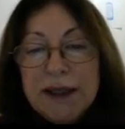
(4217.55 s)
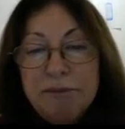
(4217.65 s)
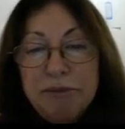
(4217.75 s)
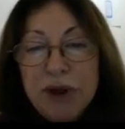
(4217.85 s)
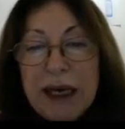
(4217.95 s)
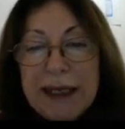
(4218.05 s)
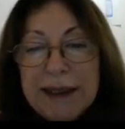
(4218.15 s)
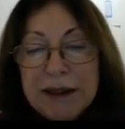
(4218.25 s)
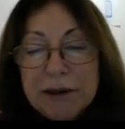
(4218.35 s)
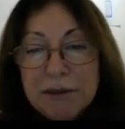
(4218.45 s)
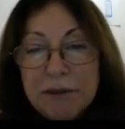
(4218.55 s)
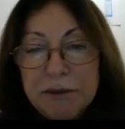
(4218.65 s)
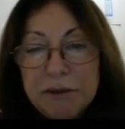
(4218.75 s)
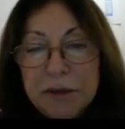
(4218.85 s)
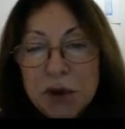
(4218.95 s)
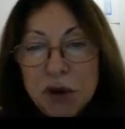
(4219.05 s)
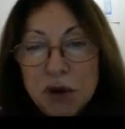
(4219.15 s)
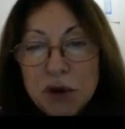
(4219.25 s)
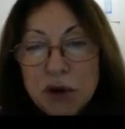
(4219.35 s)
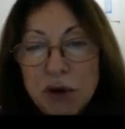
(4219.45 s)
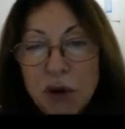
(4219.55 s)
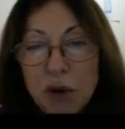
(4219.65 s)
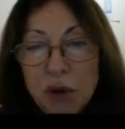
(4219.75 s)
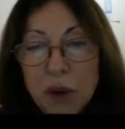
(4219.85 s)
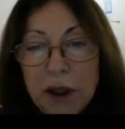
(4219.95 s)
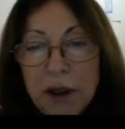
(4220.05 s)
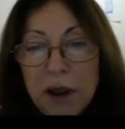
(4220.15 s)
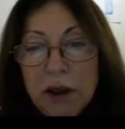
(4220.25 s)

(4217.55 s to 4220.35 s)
applied, not lower